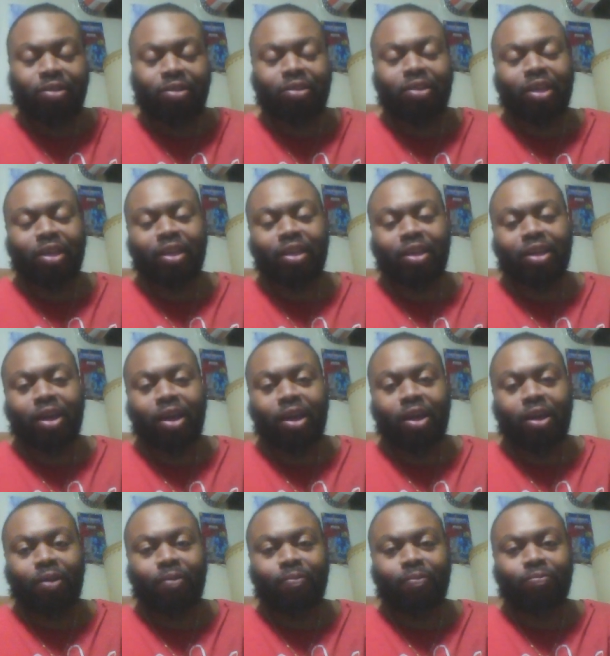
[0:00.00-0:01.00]
10,
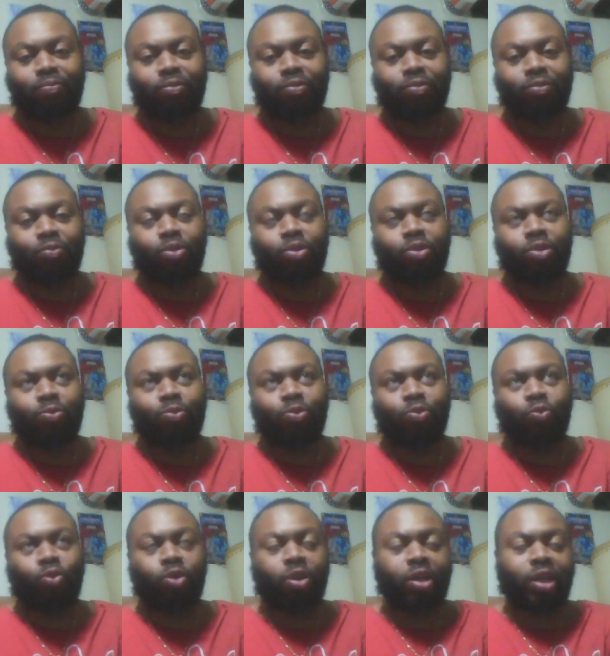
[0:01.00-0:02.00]
well, it was
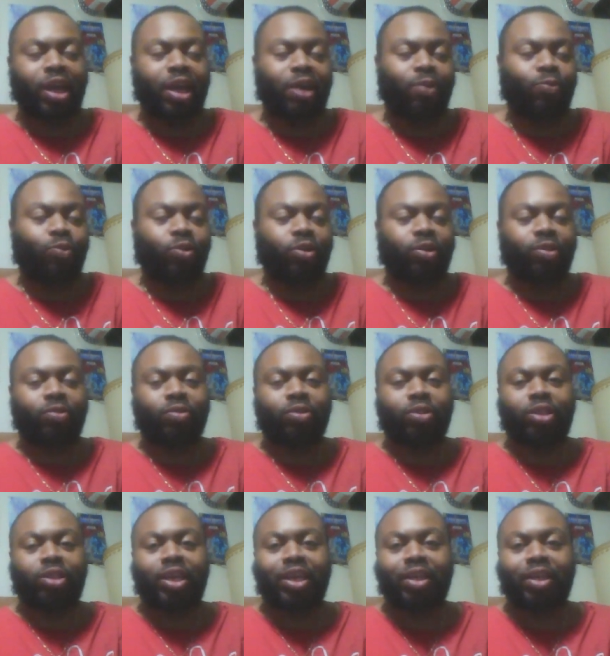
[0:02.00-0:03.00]
1K1,
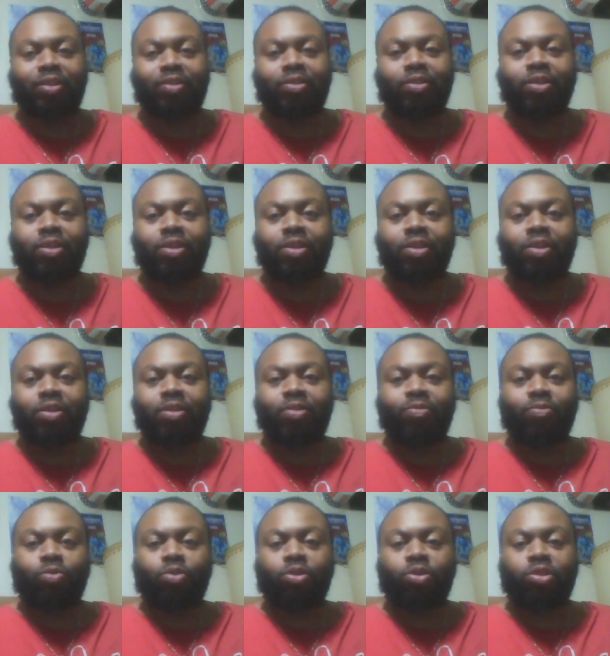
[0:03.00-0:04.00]
10,
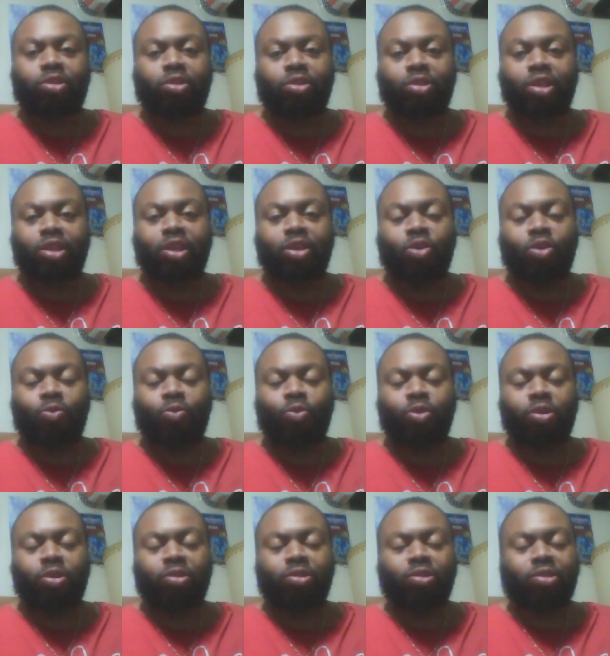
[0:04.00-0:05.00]
or
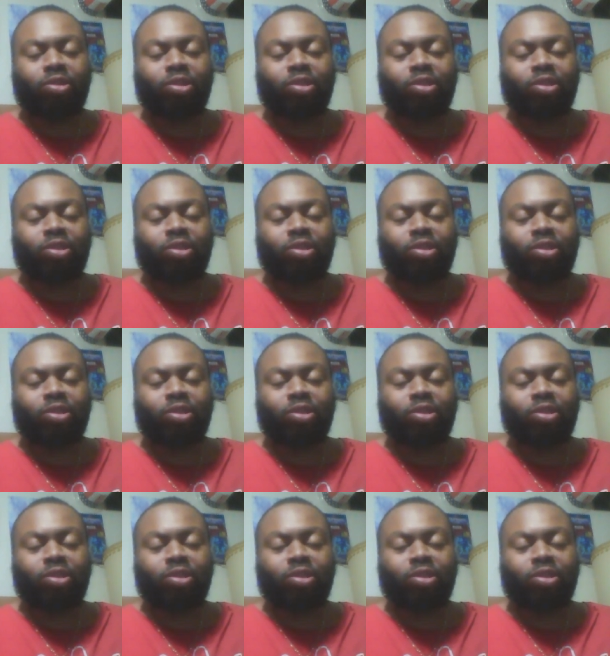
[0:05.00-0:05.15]
1001,